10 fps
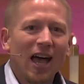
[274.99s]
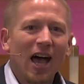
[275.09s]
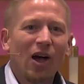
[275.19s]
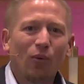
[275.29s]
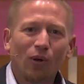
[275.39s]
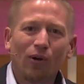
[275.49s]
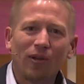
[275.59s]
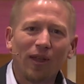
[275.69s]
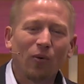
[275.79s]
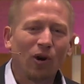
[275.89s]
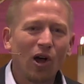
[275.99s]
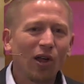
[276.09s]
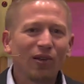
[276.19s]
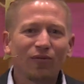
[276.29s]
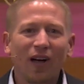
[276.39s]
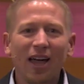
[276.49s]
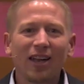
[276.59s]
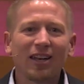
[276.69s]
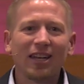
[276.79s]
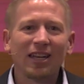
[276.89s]
uh, we're learning that we're all
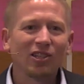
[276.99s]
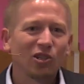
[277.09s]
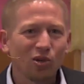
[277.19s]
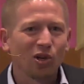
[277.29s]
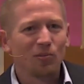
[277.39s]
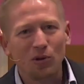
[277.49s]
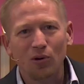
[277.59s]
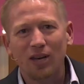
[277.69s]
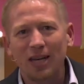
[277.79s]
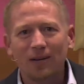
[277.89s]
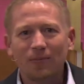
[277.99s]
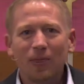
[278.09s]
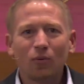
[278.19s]
invited into community,